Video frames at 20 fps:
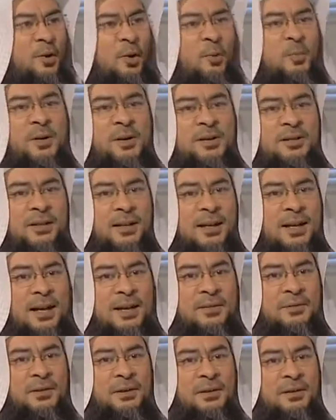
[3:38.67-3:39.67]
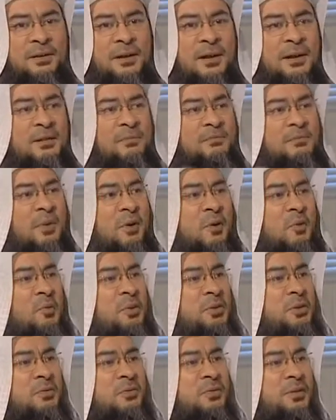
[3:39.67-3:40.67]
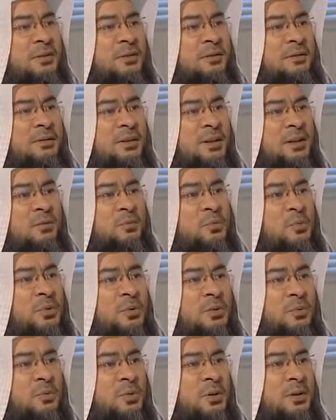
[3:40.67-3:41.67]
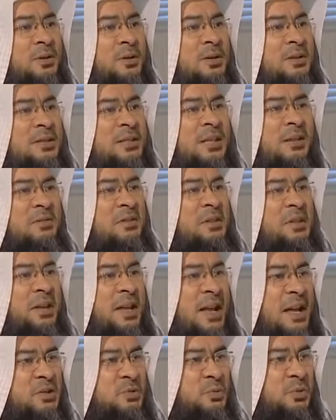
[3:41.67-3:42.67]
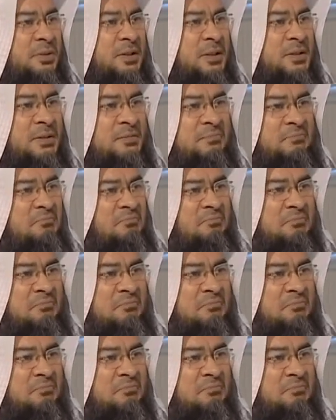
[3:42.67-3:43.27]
Umar is alive, and all what you've done were, were 70 casualties.